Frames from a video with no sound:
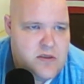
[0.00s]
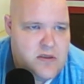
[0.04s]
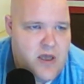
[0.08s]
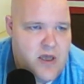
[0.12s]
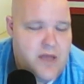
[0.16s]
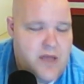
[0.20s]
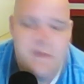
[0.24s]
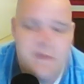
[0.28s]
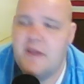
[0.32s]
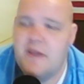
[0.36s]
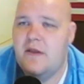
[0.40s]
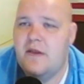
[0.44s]

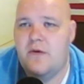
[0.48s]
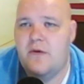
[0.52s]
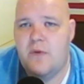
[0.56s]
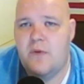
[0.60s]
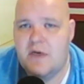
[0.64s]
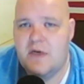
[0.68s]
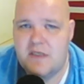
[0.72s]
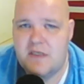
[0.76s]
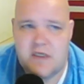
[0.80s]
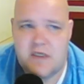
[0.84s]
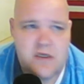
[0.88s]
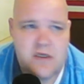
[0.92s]
I mean, there
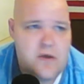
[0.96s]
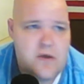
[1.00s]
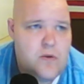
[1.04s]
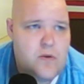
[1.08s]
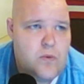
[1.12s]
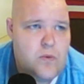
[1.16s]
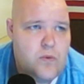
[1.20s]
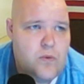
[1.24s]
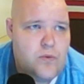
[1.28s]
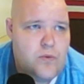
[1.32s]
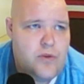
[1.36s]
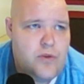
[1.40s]
was
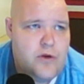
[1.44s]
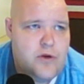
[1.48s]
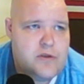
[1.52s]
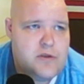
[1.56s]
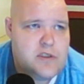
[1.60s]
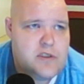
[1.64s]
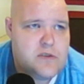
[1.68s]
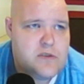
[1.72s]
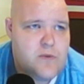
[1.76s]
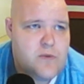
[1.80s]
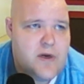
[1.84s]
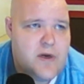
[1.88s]

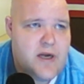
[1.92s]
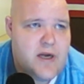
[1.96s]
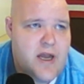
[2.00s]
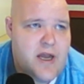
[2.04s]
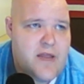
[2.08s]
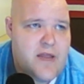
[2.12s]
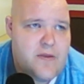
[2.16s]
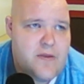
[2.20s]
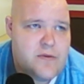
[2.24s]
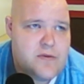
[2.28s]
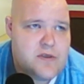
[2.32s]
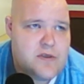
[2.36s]
this one
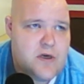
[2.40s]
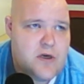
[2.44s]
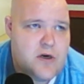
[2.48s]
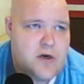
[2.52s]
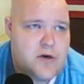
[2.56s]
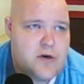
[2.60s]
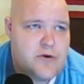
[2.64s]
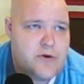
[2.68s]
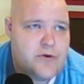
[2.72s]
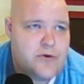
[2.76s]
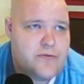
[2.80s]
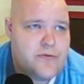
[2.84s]
guy that was on our
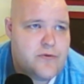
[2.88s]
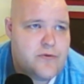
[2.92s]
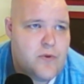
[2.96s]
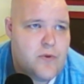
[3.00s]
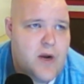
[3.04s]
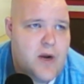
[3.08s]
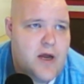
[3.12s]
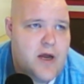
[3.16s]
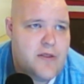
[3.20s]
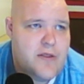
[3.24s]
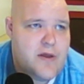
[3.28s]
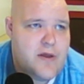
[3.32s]
crew for a
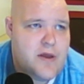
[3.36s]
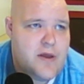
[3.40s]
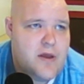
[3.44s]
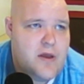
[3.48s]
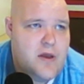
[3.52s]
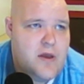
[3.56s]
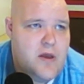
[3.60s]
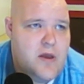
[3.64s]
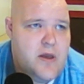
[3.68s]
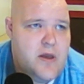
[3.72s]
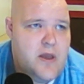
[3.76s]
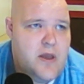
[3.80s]
while that
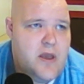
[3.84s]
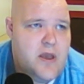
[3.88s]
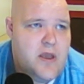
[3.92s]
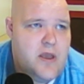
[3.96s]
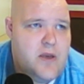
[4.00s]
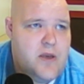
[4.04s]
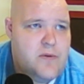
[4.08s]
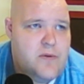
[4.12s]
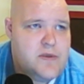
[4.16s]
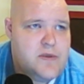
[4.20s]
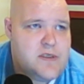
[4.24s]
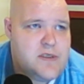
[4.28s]

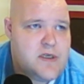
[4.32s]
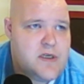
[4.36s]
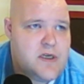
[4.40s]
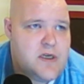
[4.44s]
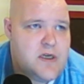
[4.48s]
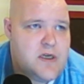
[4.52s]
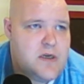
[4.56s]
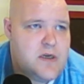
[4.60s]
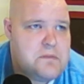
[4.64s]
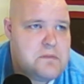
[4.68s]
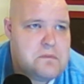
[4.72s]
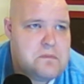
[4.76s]
he was
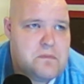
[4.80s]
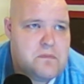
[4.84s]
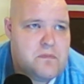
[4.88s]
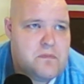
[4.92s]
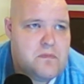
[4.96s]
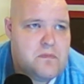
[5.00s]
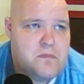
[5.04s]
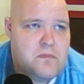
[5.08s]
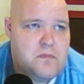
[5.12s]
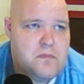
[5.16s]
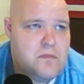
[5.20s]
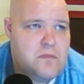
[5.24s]

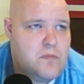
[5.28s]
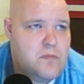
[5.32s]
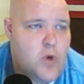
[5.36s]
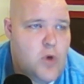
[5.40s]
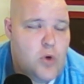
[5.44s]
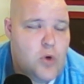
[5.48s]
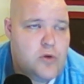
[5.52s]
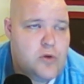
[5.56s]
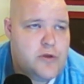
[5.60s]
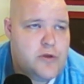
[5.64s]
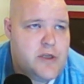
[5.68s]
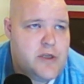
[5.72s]

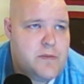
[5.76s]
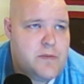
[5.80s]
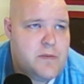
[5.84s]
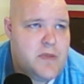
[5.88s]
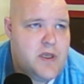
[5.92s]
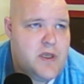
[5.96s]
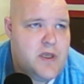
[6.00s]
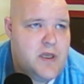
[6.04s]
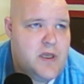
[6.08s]
older than me, and